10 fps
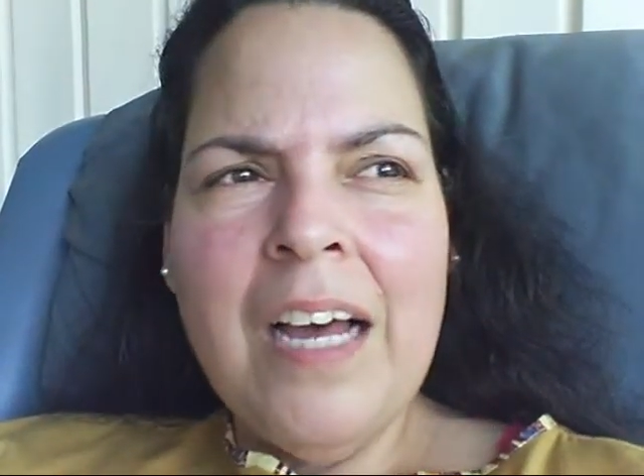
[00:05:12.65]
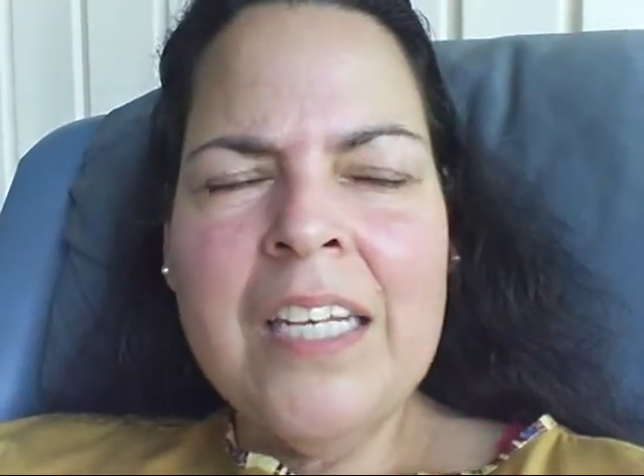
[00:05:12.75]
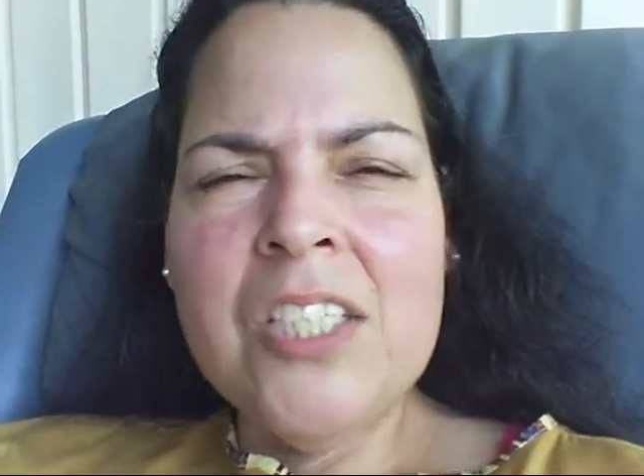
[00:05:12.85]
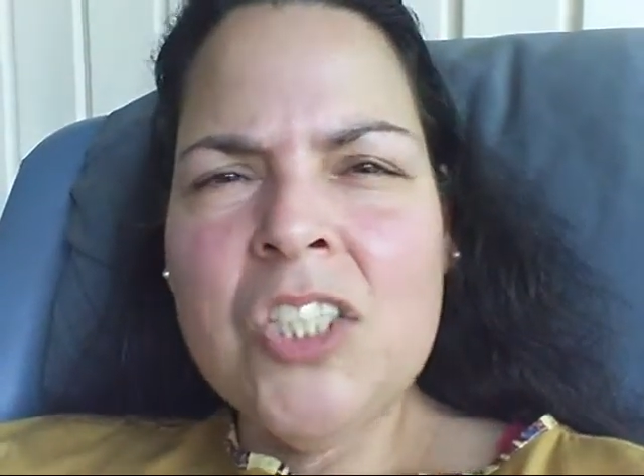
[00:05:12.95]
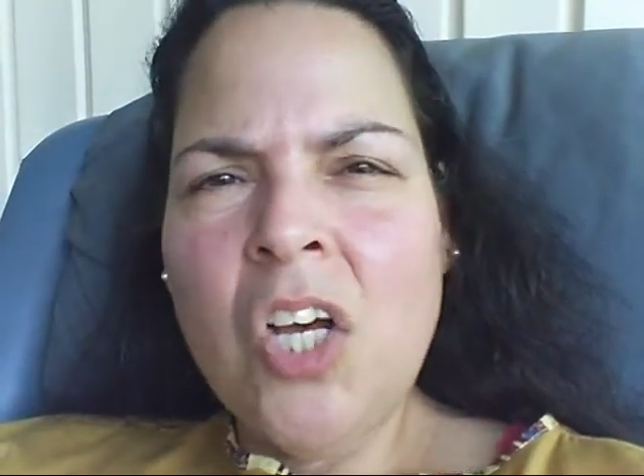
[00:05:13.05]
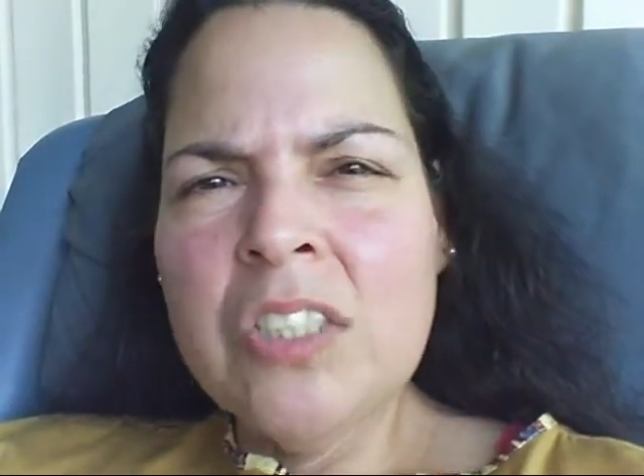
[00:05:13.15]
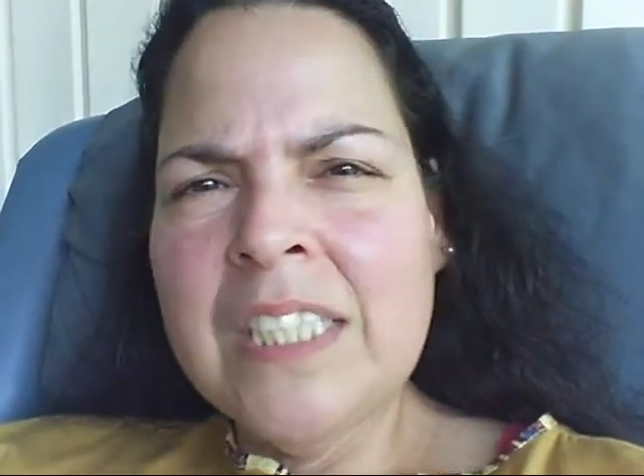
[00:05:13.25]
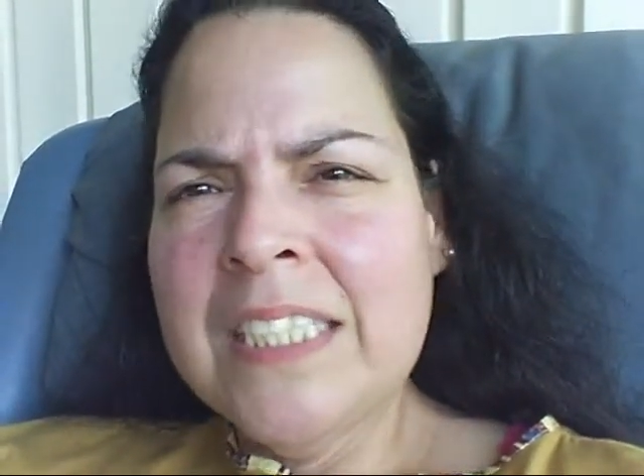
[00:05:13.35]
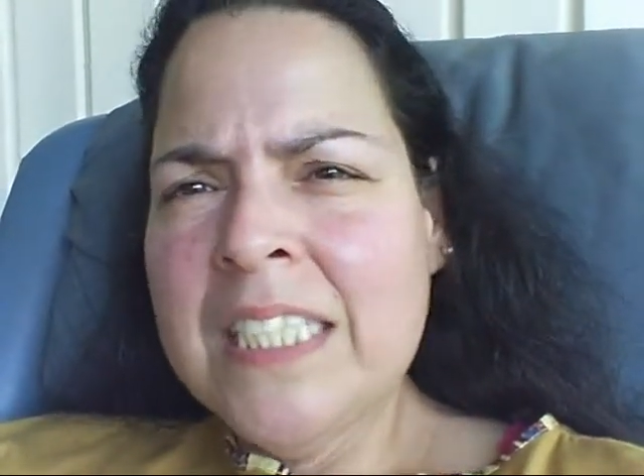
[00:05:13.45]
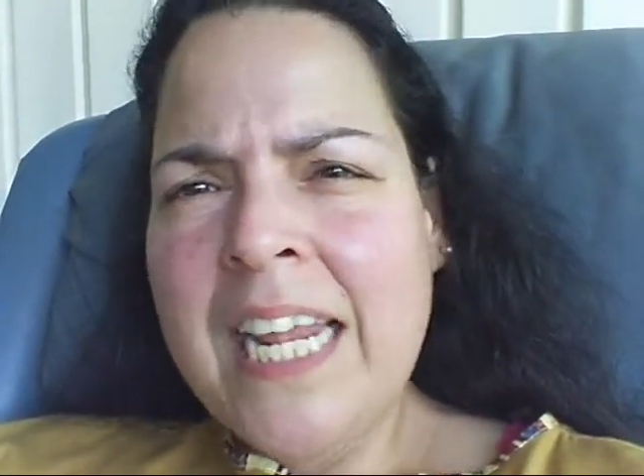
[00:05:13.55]
adult that
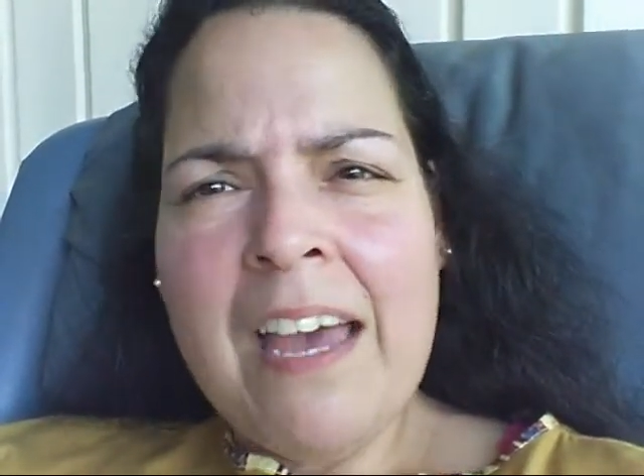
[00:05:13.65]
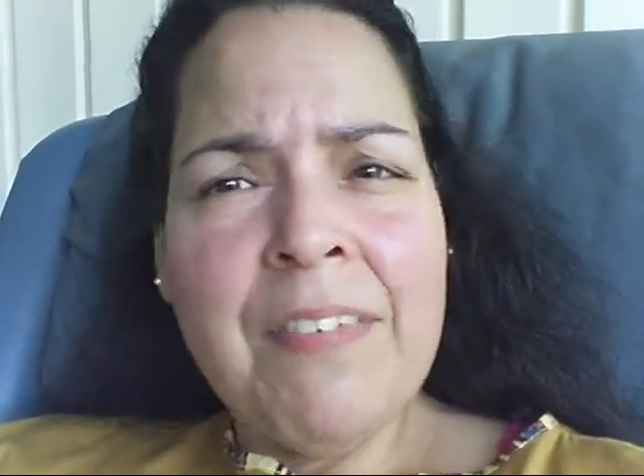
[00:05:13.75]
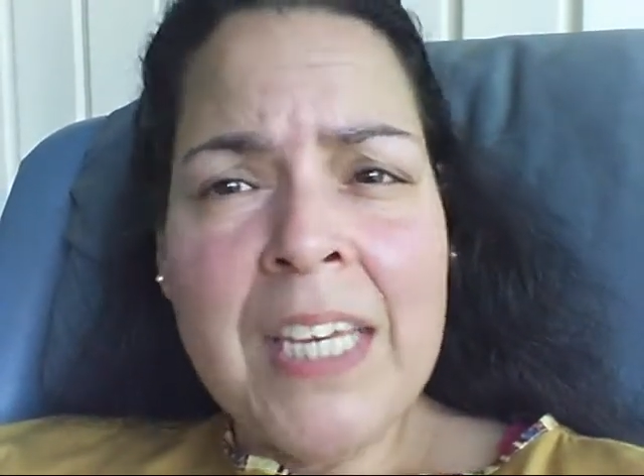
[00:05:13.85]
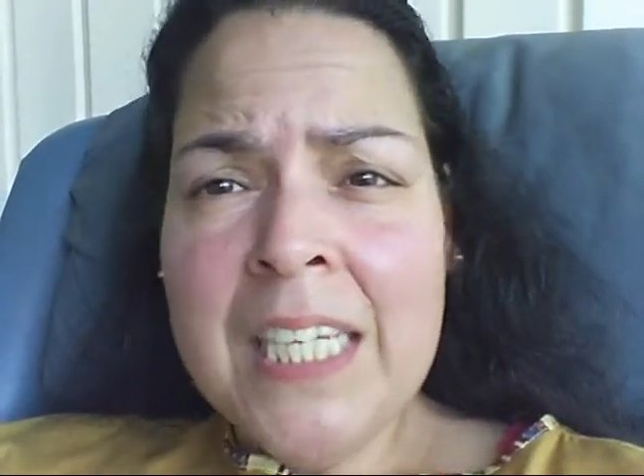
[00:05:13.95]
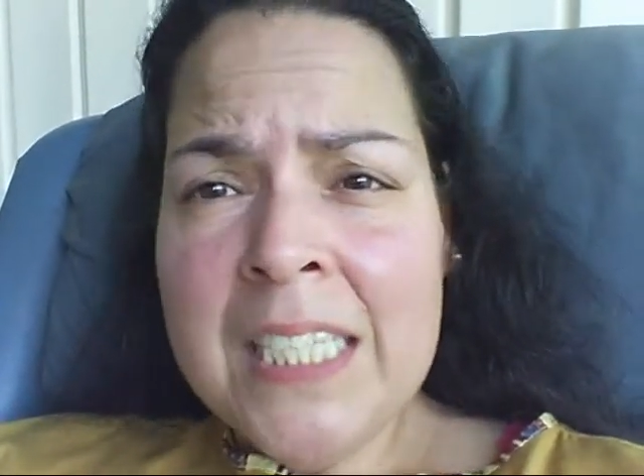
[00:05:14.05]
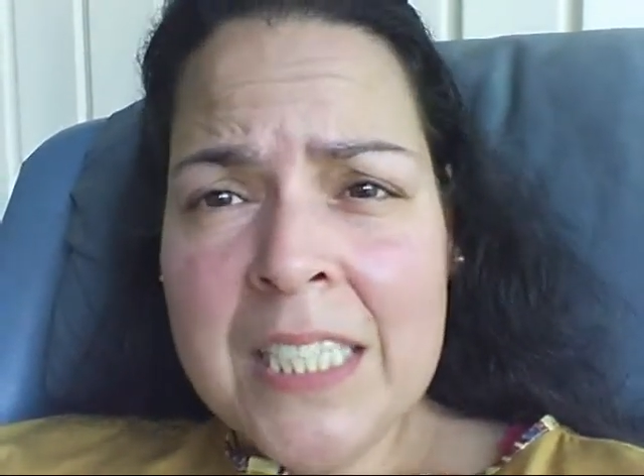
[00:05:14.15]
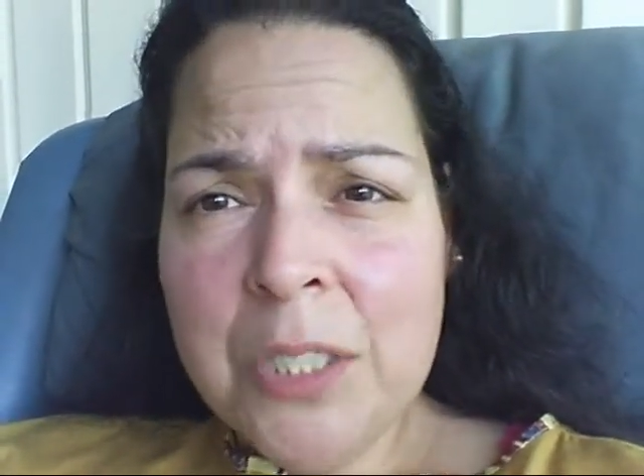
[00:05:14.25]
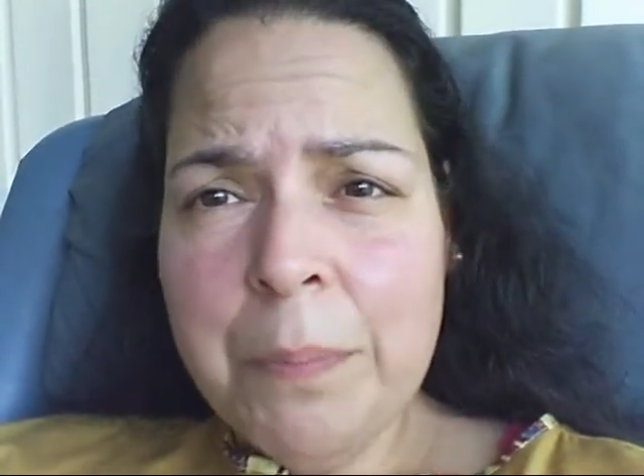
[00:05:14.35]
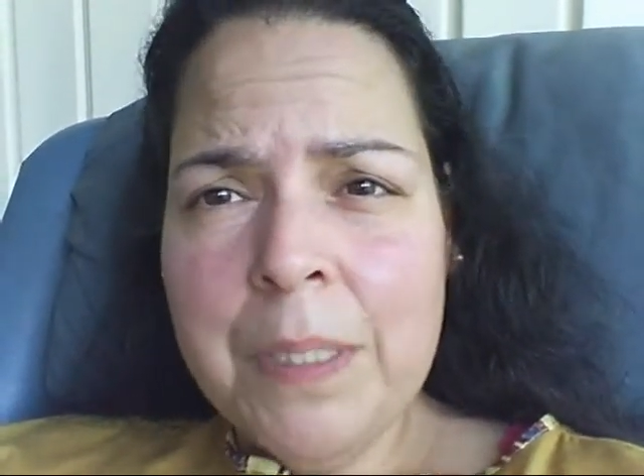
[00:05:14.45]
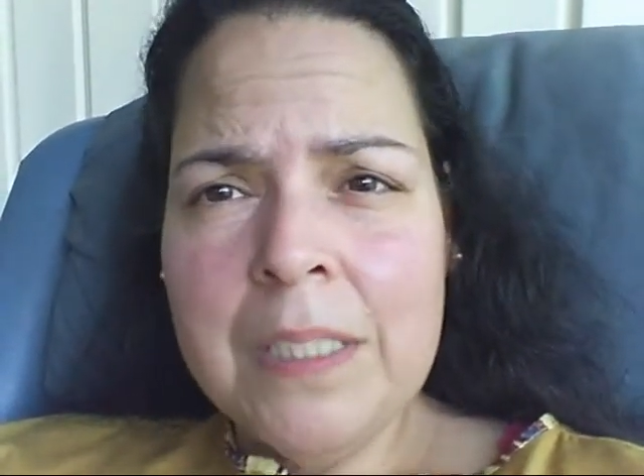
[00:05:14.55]
doesn't have any
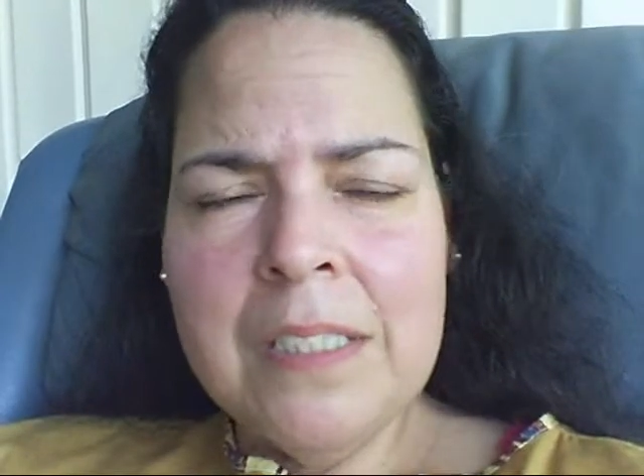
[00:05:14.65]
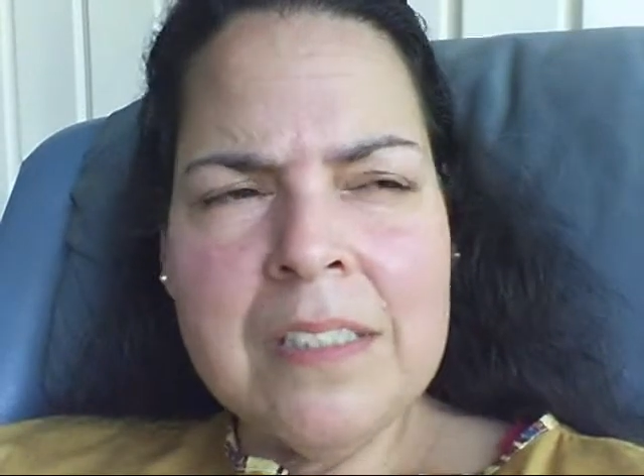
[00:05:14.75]
disabilities